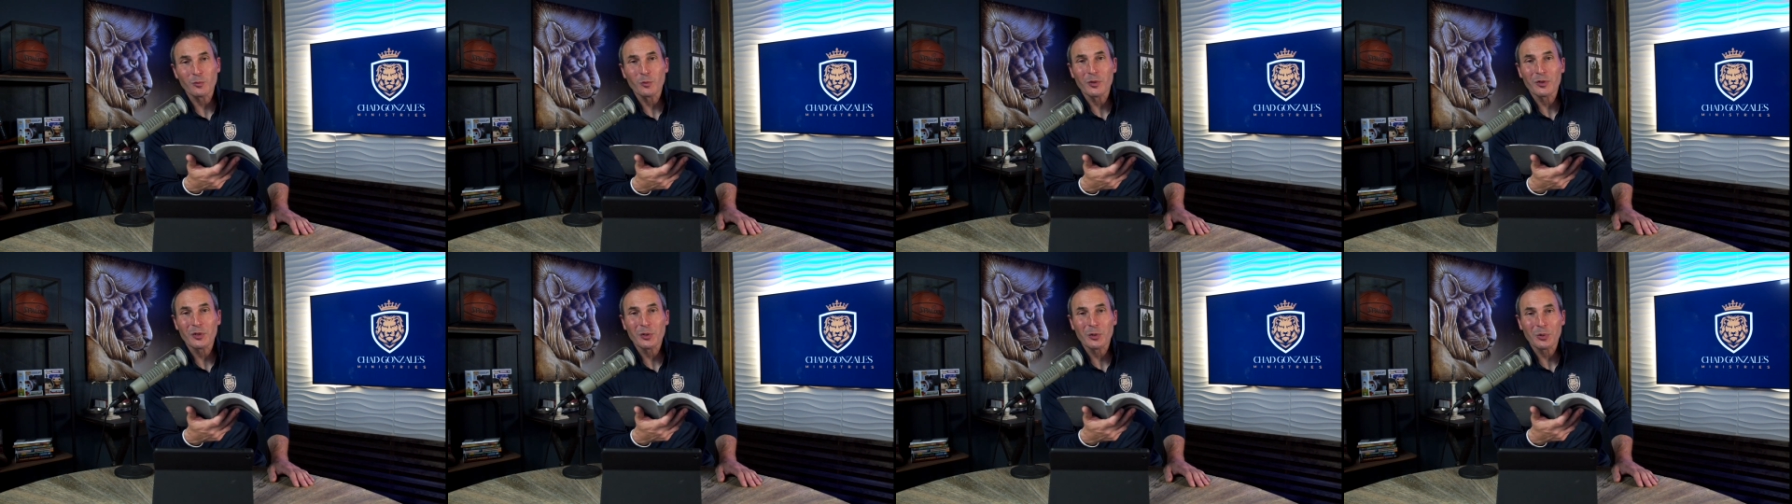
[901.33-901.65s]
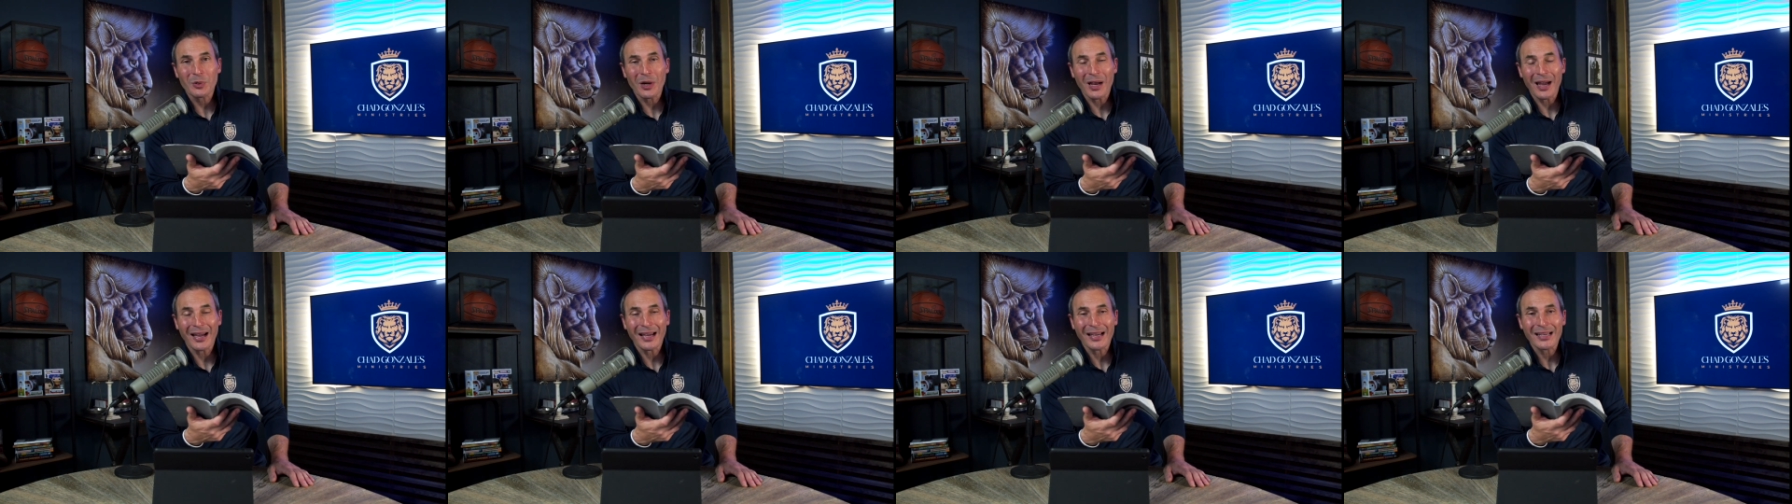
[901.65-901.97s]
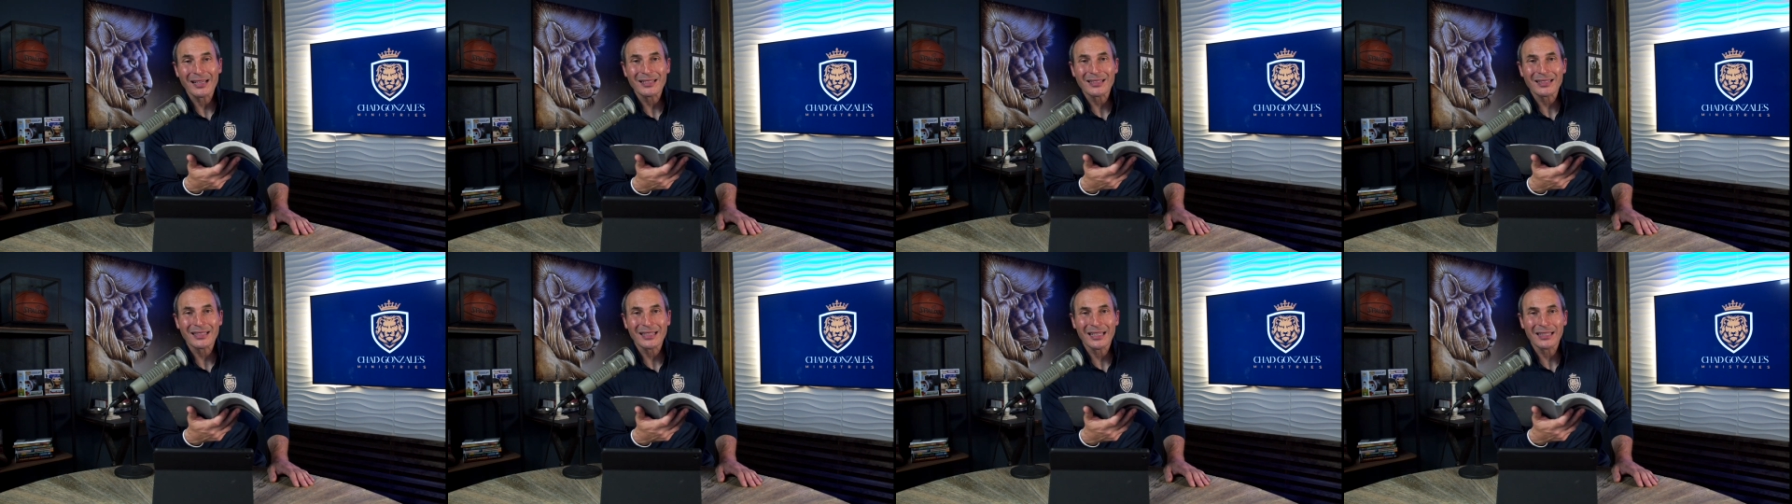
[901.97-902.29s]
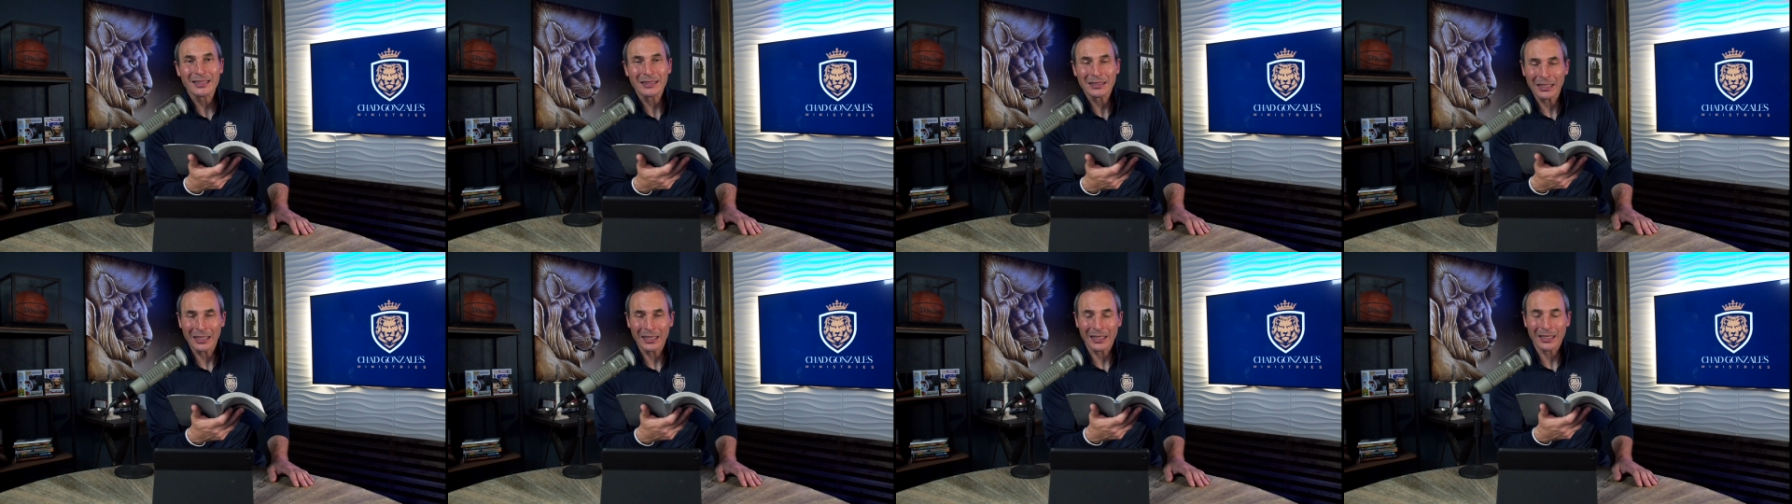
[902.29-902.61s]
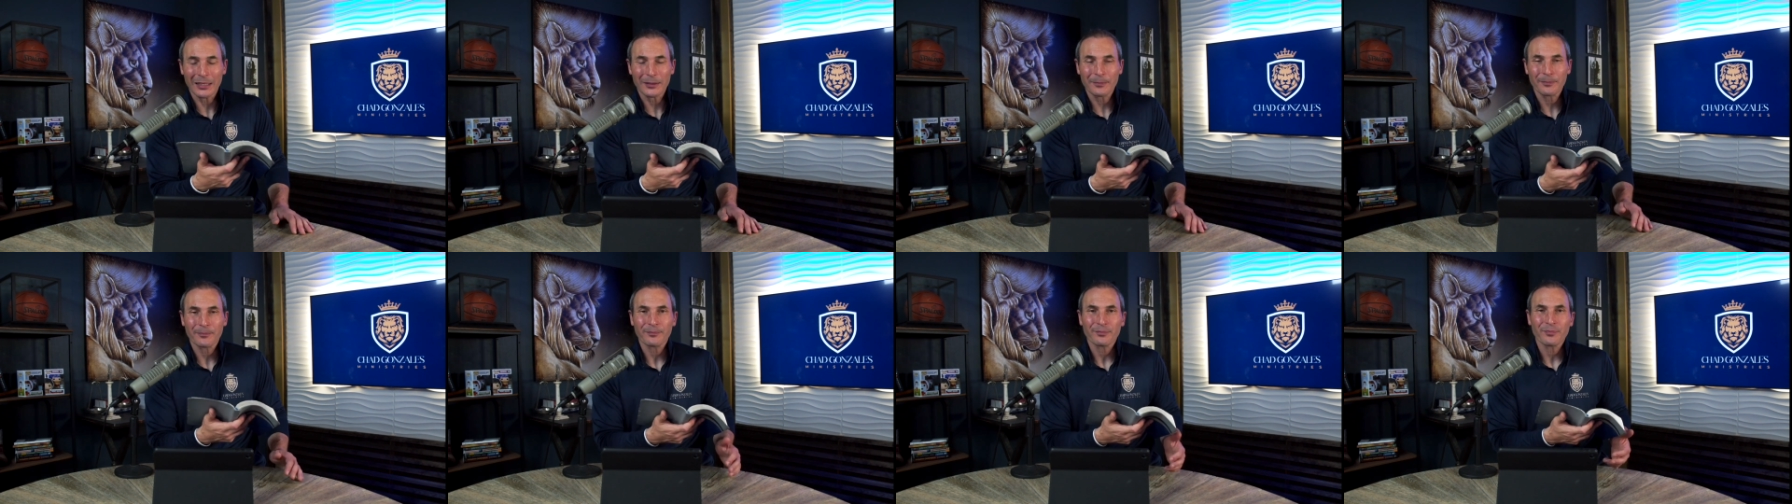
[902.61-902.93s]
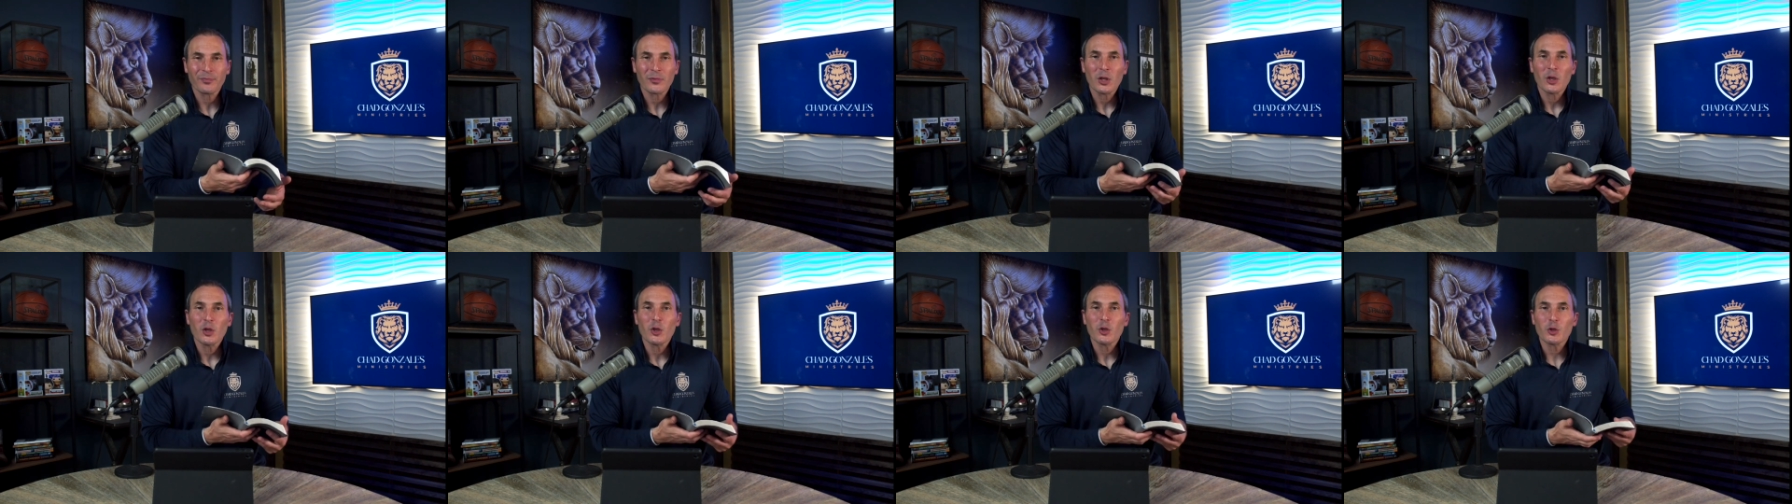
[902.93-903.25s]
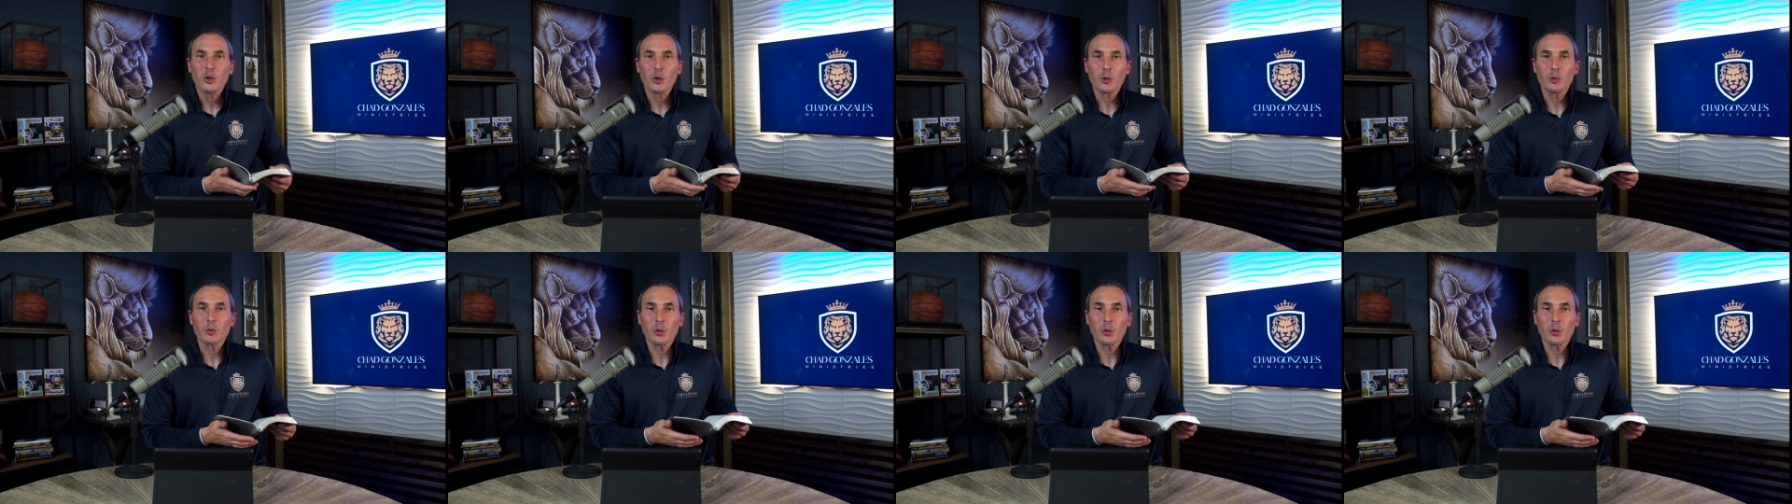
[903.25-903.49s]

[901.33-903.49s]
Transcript: with Christ in God. Your